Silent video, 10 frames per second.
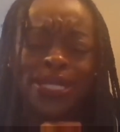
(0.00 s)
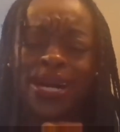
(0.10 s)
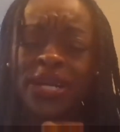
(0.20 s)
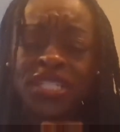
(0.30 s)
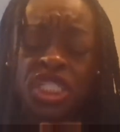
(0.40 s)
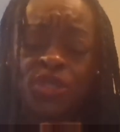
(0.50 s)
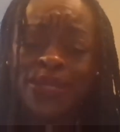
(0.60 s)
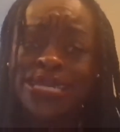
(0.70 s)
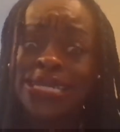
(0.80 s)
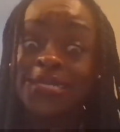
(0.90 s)
We all need
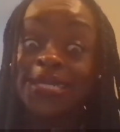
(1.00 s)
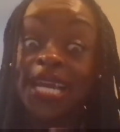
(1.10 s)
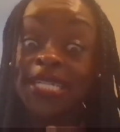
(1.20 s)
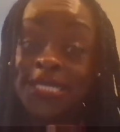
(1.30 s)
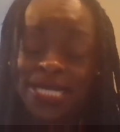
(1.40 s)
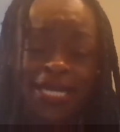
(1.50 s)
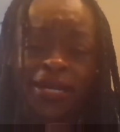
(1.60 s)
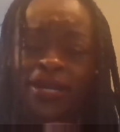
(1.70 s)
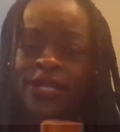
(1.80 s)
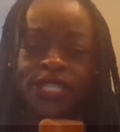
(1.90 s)
to be
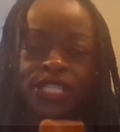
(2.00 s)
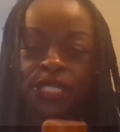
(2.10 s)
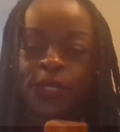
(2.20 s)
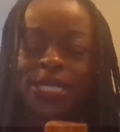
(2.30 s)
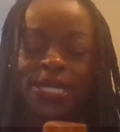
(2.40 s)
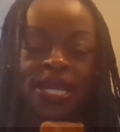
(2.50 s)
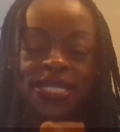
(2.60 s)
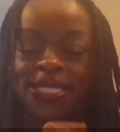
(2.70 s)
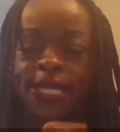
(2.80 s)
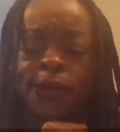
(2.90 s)
connected, you know,
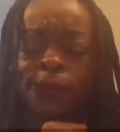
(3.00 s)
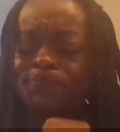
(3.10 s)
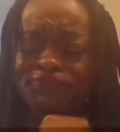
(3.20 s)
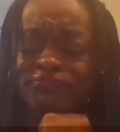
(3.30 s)
connected